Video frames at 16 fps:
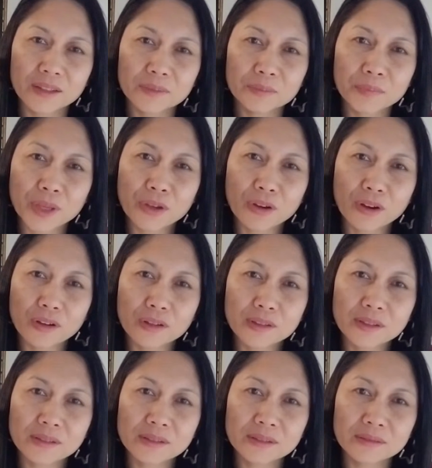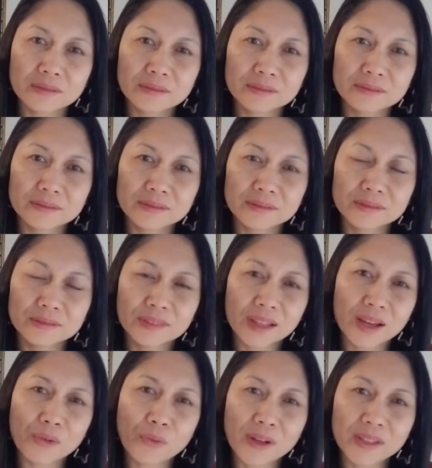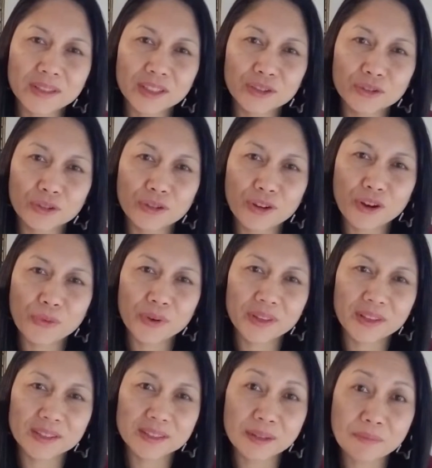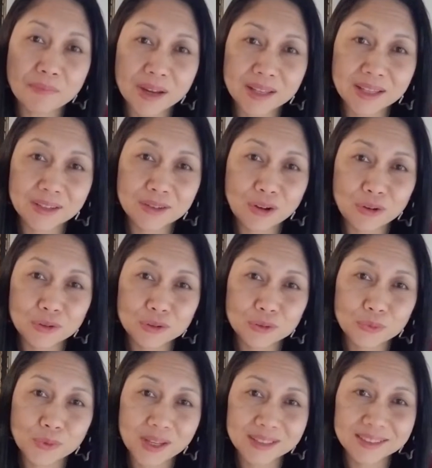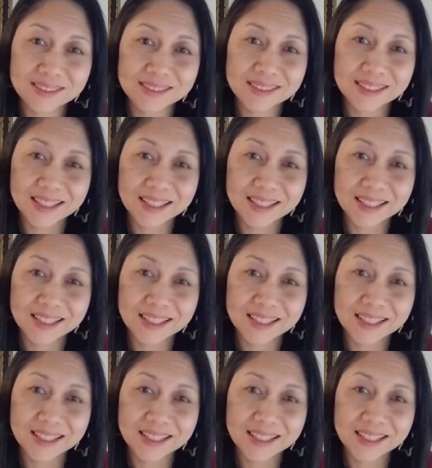because I wanted to know whether somebody knows what